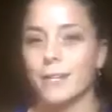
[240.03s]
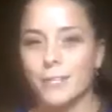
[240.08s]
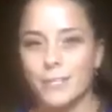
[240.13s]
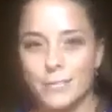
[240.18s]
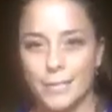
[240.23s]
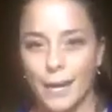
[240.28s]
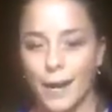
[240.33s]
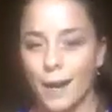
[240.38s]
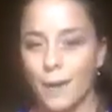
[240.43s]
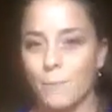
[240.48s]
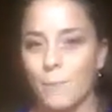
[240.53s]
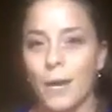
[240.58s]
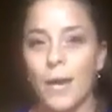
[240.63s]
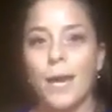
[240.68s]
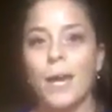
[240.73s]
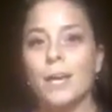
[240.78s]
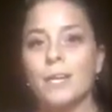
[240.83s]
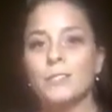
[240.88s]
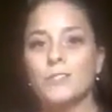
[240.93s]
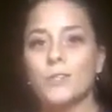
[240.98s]
good time.
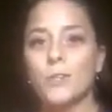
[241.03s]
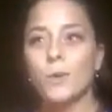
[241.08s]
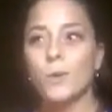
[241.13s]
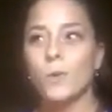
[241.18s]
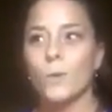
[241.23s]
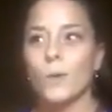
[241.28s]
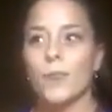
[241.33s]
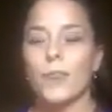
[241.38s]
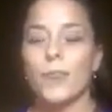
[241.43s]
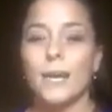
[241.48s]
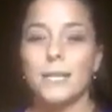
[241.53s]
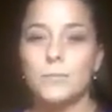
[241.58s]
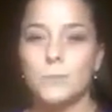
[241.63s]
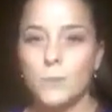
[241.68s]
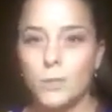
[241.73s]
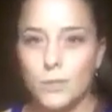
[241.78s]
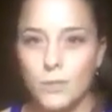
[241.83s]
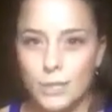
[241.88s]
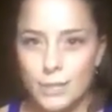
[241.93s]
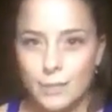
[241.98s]
So that's
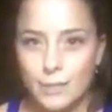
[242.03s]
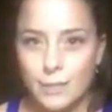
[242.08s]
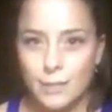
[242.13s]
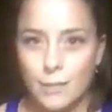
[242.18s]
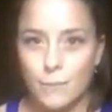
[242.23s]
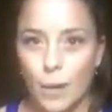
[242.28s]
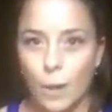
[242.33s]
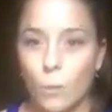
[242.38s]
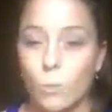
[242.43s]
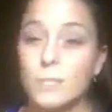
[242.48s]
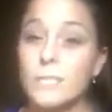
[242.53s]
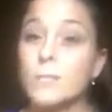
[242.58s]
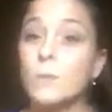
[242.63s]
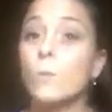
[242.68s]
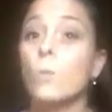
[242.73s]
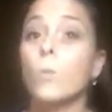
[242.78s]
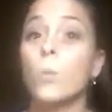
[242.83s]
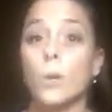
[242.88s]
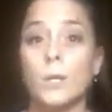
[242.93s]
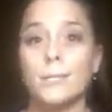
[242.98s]
what you need to think about. What's
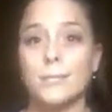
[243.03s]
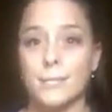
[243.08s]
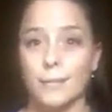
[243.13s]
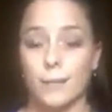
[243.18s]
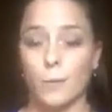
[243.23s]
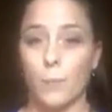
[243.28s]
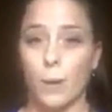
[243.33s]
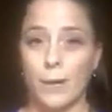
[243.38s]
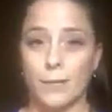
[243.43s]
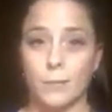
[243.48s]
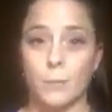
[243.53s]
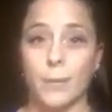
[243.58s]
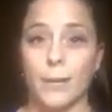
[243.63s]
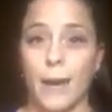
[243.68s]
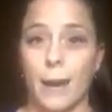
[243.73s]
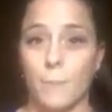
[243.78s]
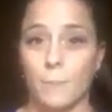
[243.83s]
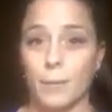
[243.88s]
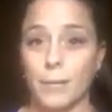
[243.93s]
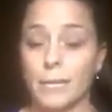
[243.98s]
the worst that could possibly
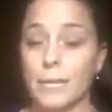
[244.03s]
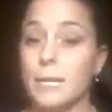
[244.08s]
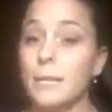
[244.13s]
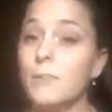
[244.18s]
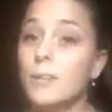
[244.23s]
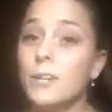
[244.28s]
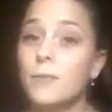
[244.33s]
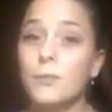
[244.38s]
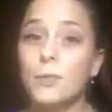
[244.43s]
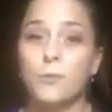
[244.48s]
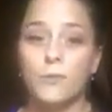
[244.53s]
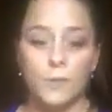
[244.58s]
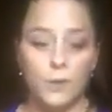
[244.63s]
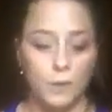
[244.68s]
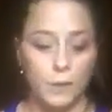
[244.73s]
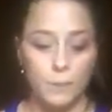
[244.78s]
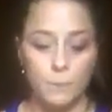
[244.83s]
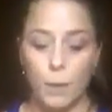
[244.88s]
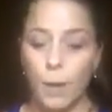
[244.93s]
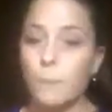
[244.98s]
happen? Even if you're
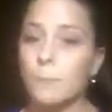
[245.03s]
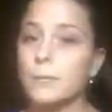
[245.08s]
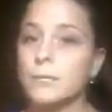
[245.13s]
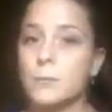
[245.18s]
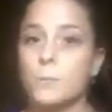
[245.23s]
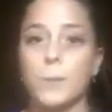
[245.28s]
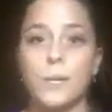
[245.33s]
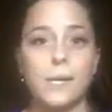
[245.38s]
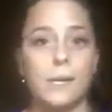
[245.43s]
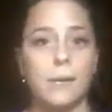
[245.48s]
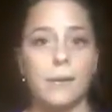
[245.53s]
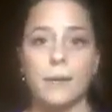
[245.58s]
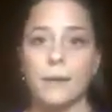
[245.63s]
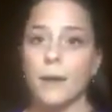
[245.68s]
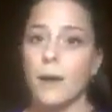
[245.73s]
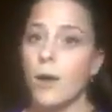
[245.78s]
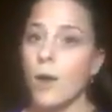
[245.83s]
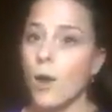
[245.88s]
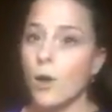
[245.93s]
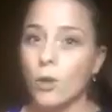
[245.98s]
fearing public speaking,
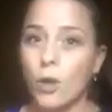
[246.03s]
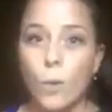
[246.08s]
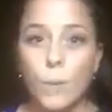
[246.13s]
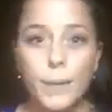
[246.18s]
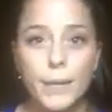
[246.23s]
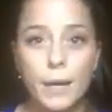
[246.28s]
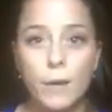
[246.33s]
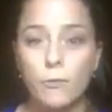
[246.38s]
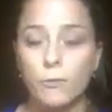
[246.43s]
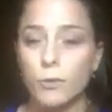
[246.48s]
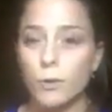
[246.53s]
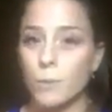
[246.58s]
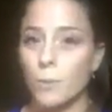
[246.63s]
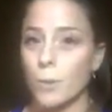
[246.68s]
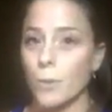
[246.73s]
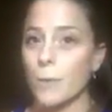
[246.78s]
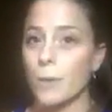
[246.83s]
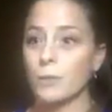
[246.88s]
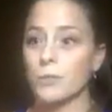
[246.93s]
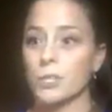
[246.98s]
going out for a
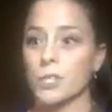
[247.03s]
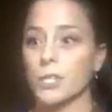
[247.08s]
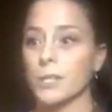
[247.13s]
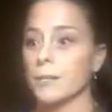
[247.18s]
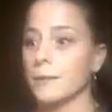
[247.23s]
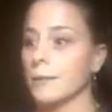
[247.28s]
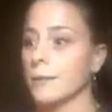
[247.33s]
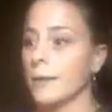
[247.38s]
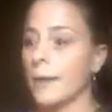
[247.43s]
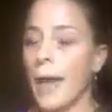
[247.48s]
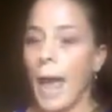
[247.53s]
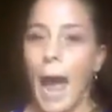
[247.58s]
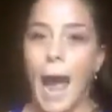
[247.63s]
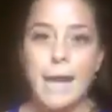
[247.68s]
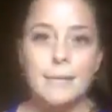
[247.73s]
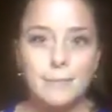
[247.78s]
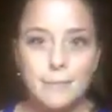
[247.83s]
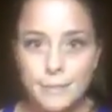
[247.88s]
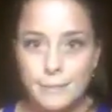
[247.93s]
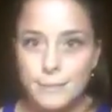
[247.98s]
promotion,
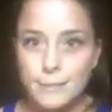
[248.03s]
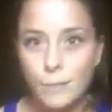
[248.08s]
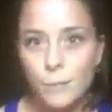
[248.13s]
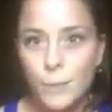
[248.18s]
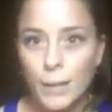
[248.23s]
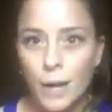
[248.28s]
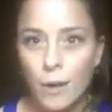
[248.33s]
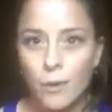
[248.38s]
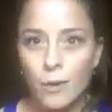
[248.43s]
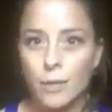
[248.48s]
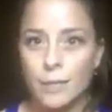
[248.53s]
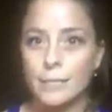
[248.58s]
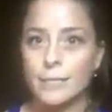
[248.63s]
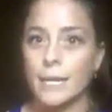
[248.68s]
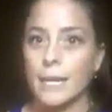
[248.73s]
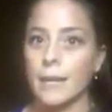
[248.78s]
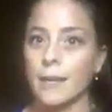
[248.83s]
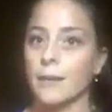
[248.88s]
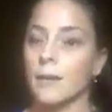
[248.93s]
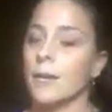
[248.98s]
asking someone out on a
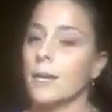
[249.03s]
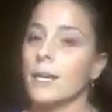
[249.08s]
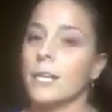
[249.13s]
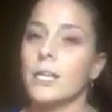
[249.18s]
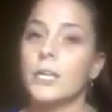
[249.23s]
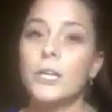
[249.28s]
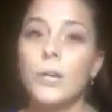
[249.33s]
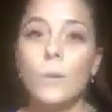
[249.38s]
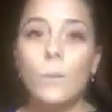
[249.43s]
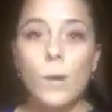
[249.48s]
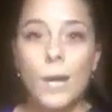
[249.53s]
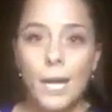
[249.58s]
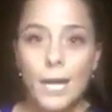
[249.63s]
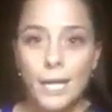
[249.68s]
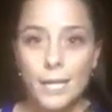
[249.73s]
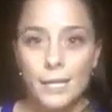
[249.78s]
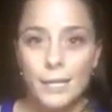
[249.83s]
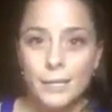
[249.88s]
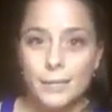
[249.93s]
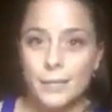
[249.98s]
date, you know what?
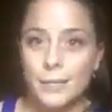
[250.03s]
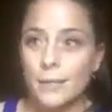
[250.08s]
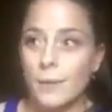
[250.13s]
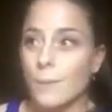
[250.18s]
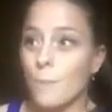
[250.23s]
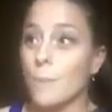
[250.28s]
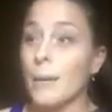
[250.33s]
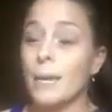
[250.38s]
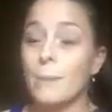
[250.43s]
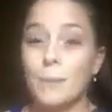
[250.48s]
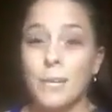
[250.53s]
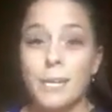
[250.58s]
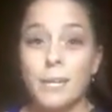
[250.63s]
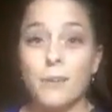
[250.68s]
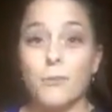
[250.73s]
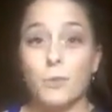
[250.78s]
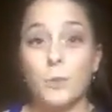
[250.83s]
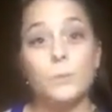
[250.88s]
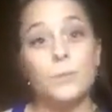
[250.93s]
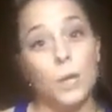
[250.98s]
Maybe
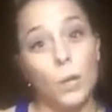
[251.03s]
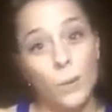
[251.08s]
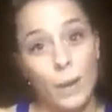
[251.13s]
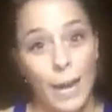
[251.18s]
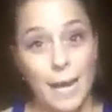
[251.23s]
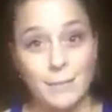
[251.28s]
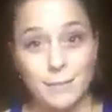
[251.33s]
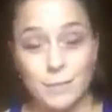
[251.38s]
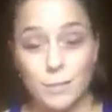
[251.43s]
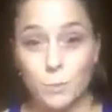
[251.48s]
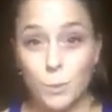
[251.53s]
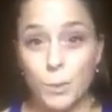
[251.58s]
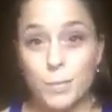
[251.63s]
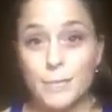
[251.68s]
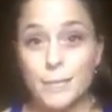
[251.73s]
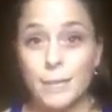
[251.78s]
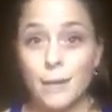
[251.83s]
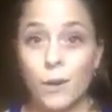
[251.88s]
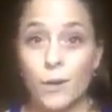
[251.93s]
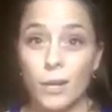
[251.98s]
if you don't ask this
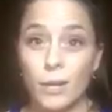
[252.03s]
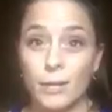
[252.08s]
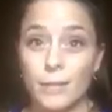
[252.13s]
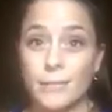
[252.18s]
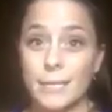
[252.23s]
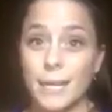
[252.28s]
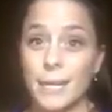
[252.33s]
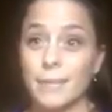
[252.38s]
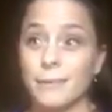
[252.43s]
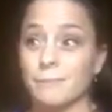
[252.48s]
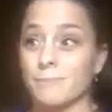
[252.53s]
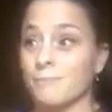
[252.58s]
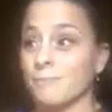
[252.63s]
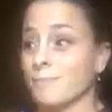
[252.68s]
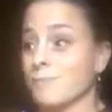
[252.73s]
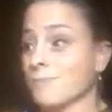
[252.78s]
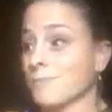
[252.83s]
person out on a date,